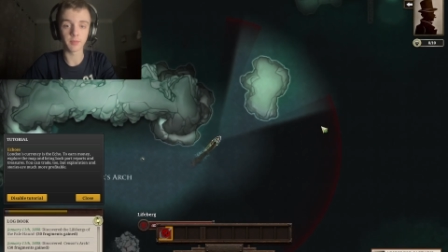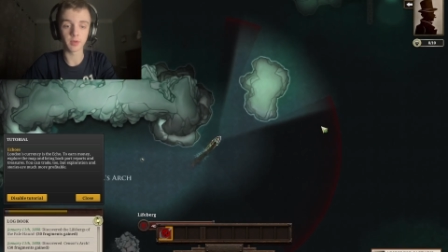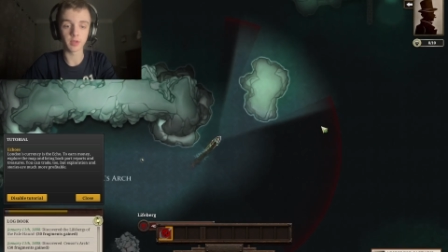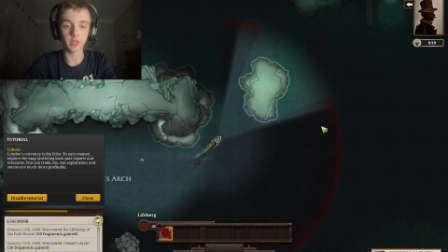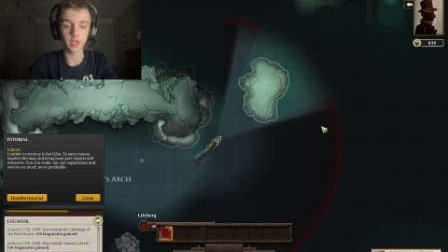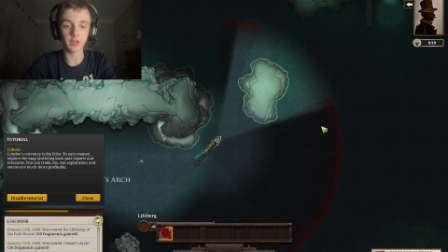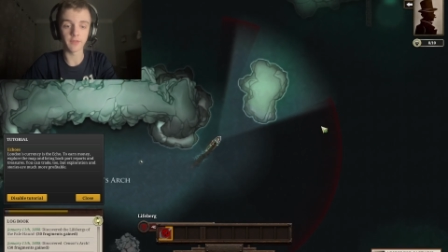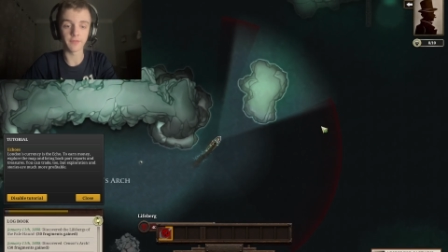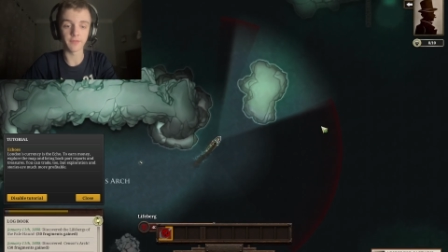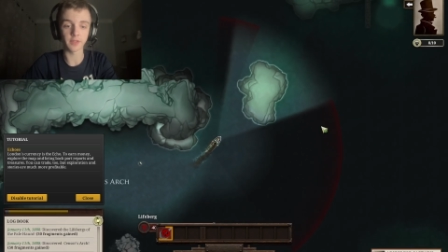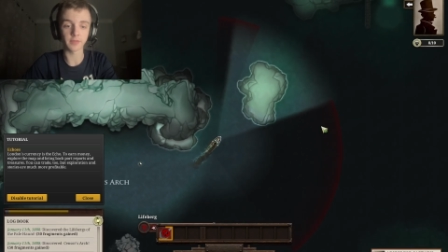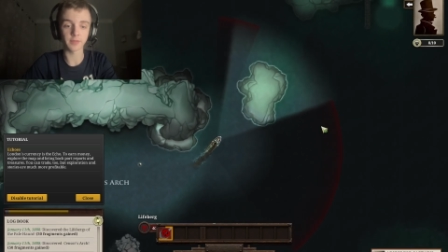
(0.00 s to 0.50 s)

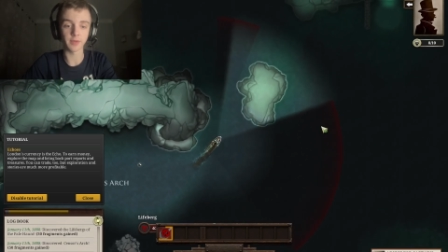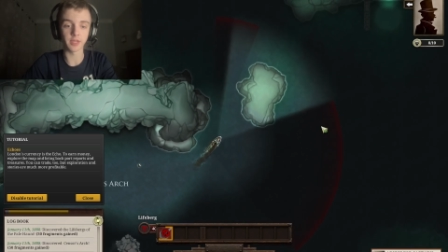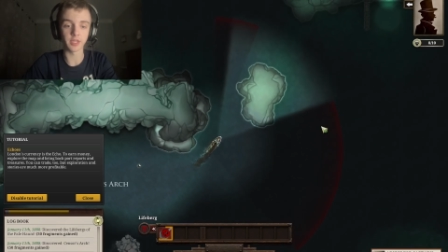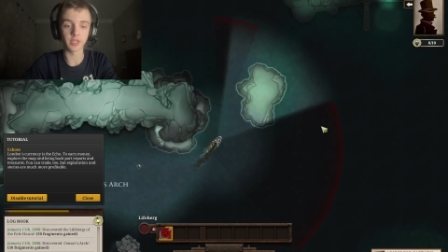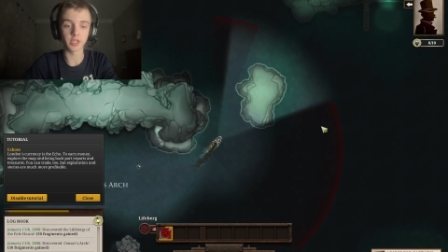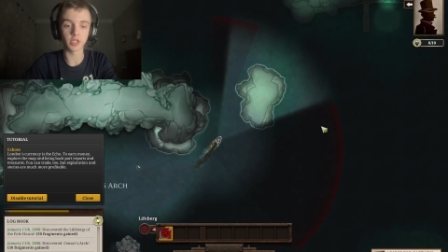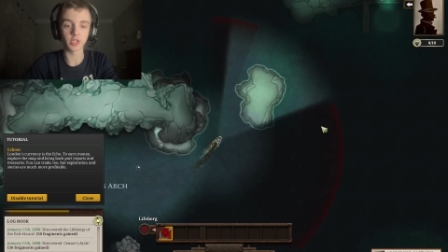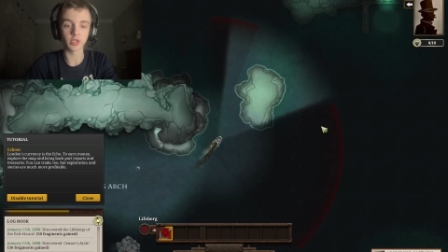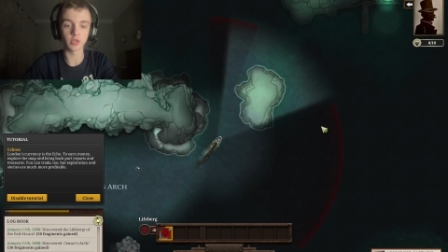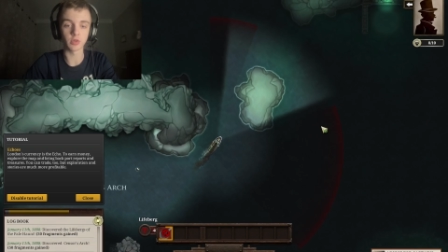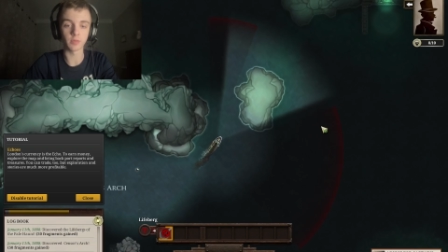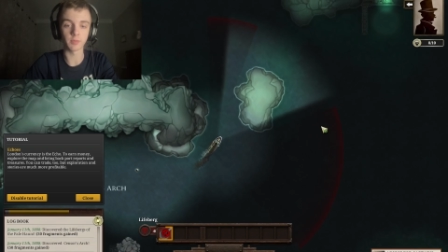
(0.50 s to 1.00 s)
Glad I fixed my
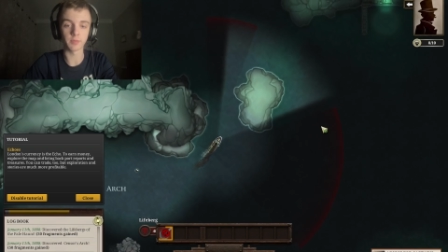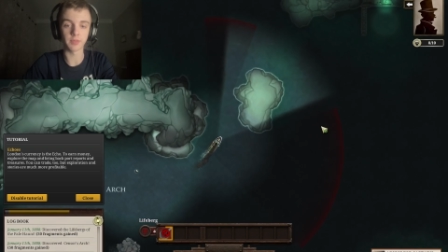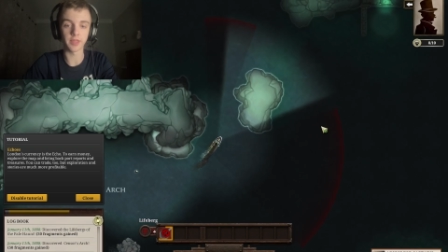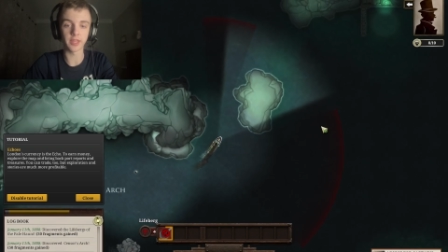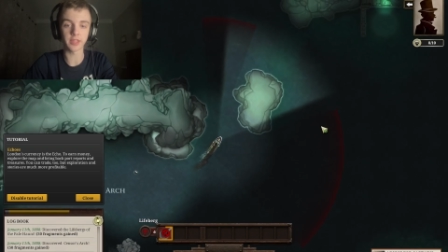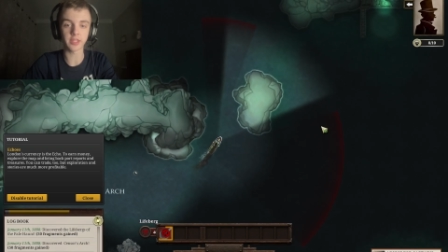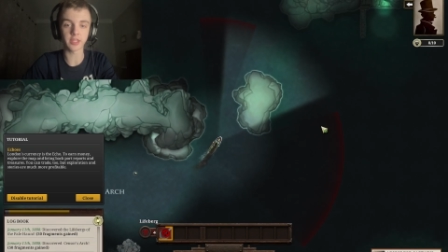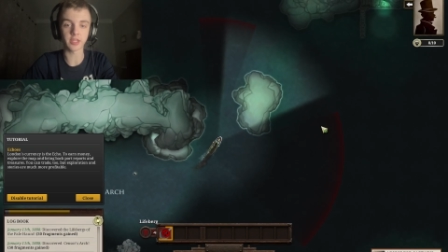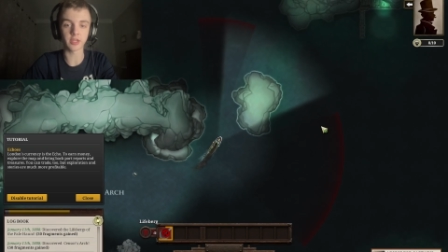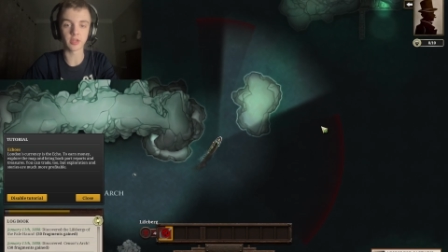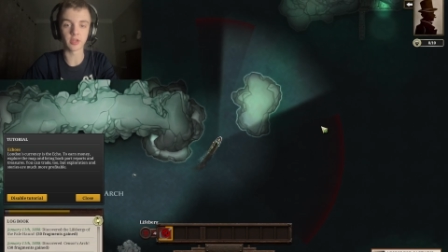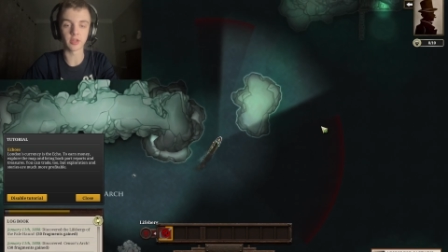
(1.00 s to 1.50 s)
shop.
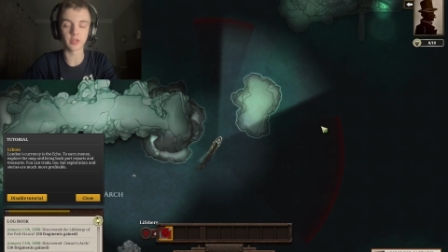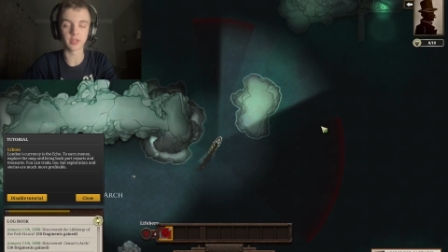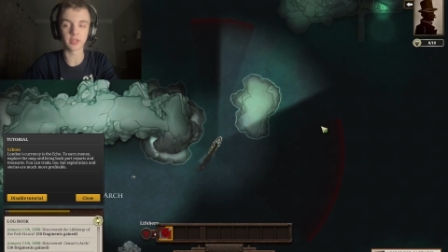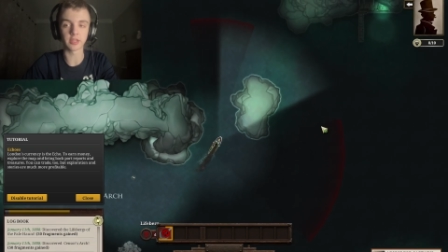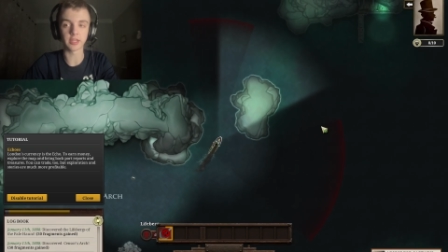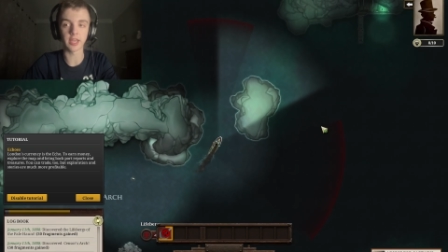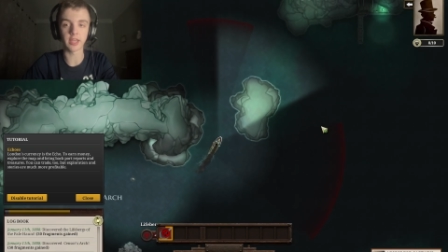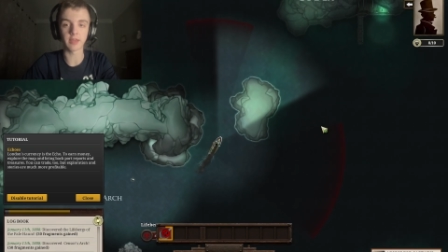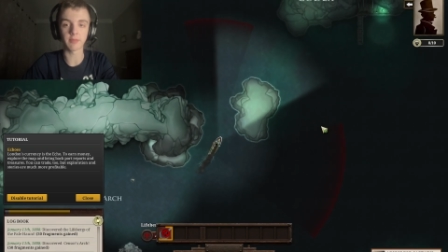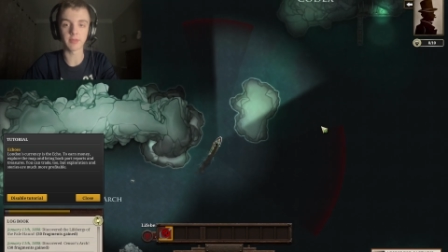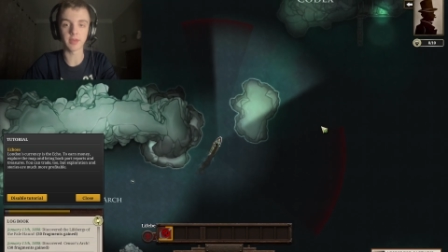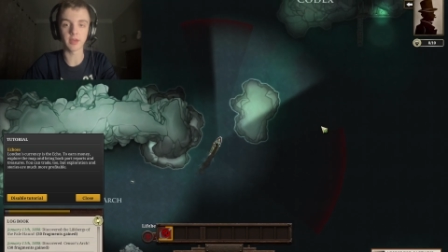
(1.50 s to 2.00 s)
That thing could have
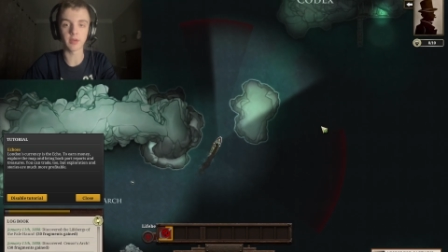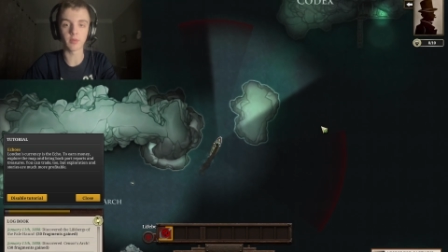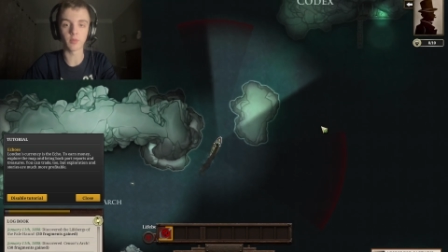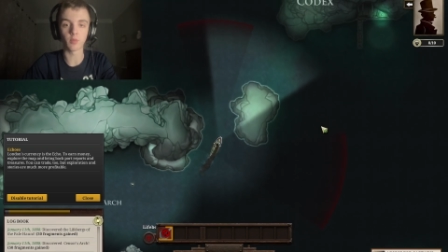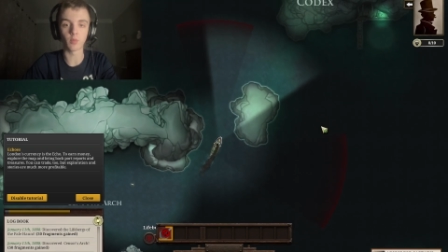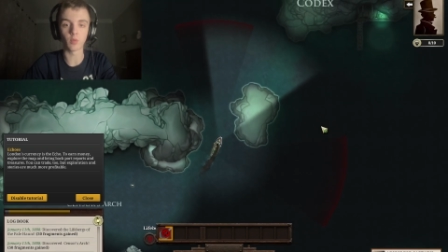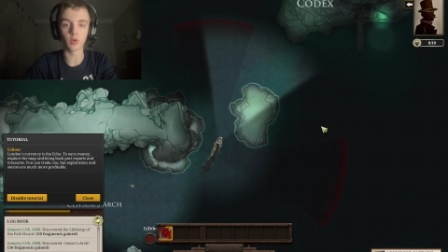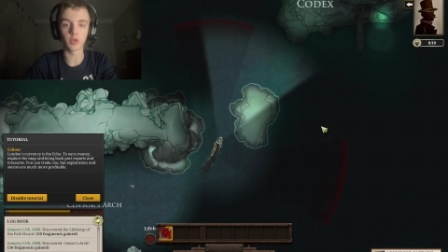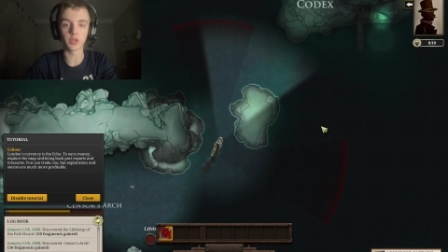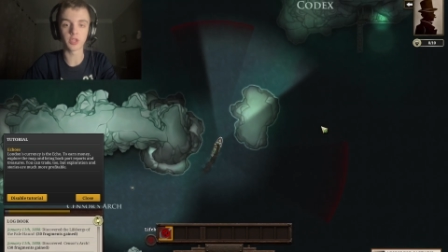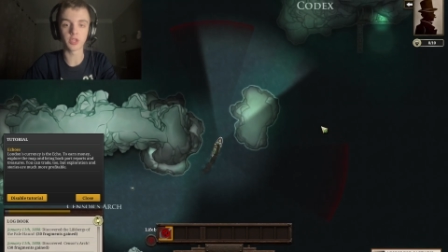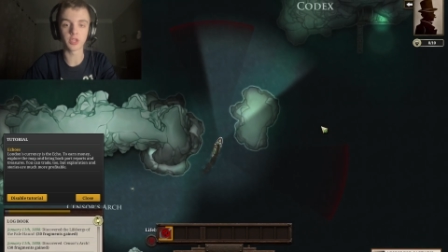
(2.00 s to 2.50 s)
taken me out
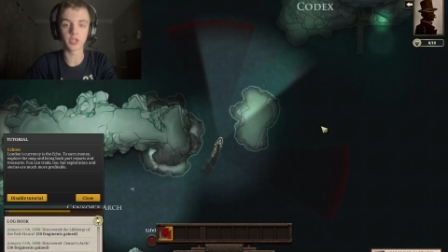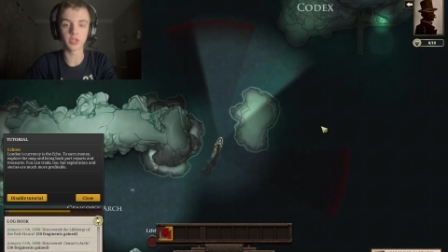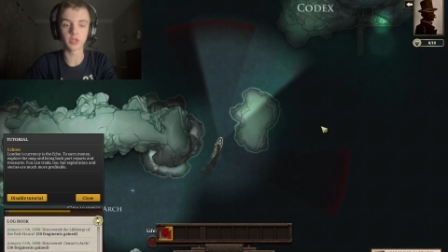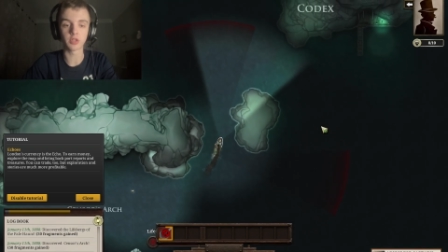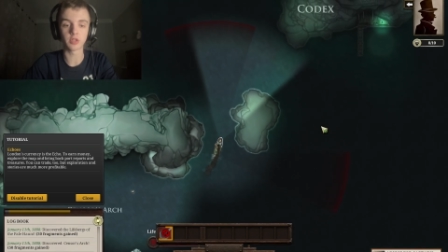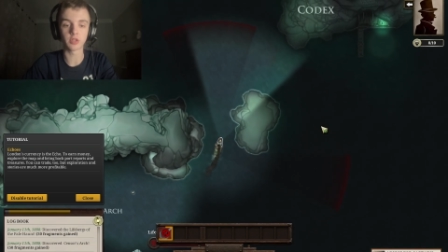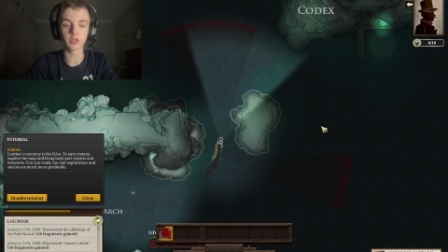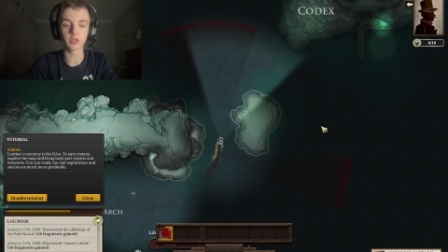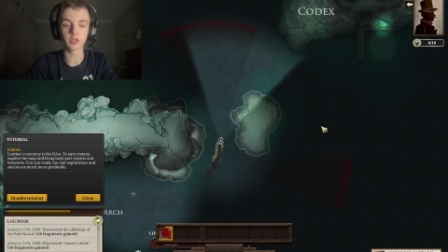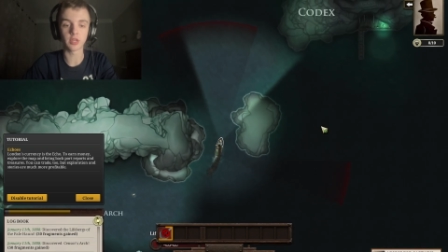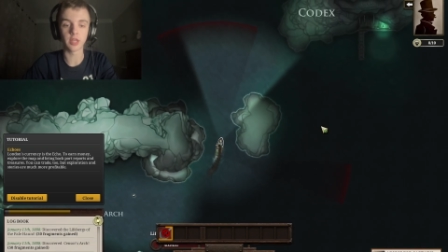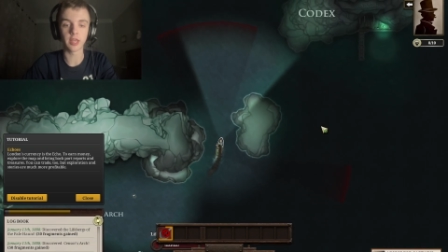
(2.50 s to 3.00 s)
in one
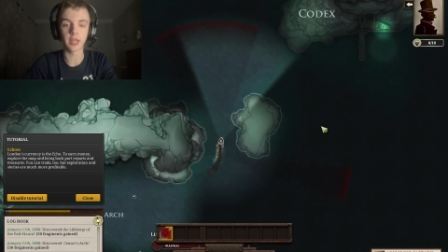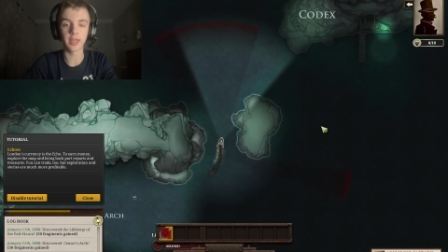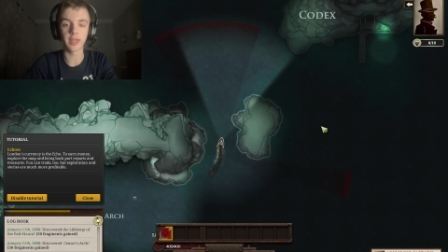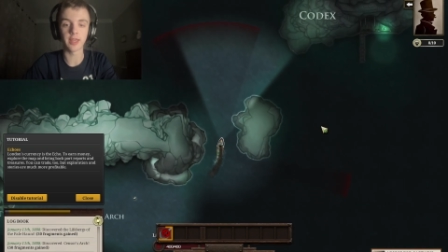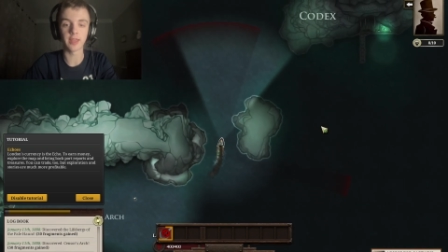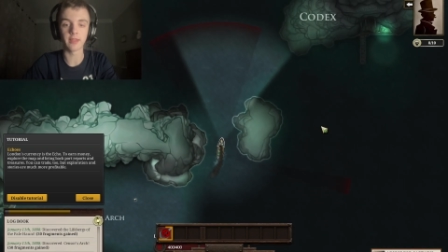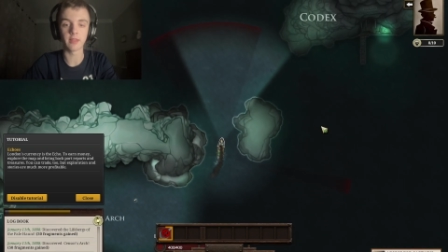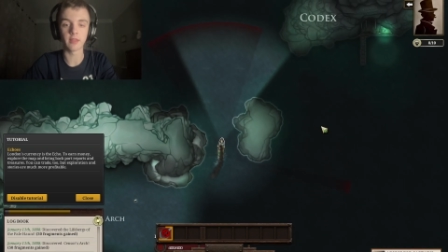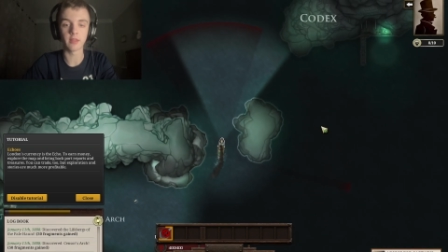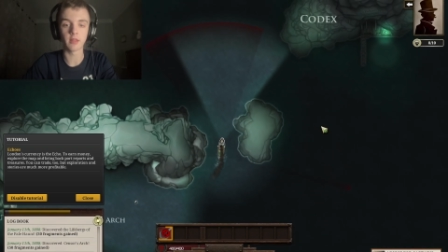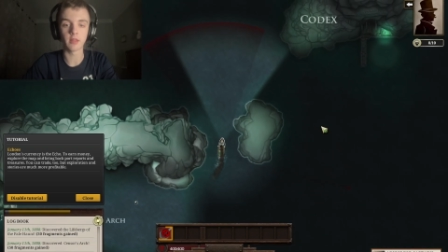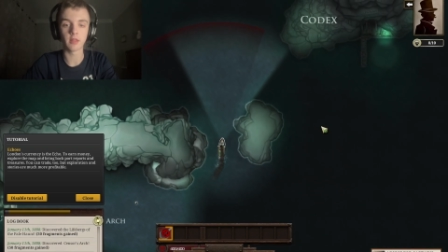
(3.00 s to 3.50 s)

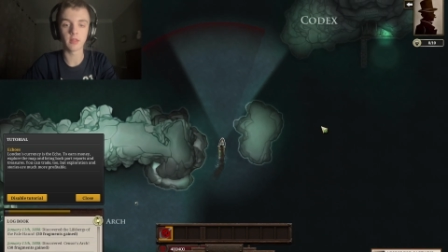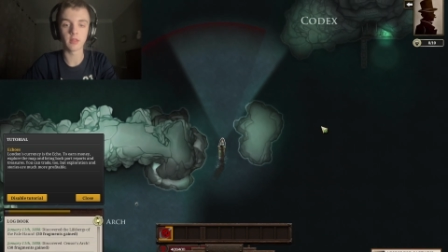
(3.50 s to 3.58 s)
hit.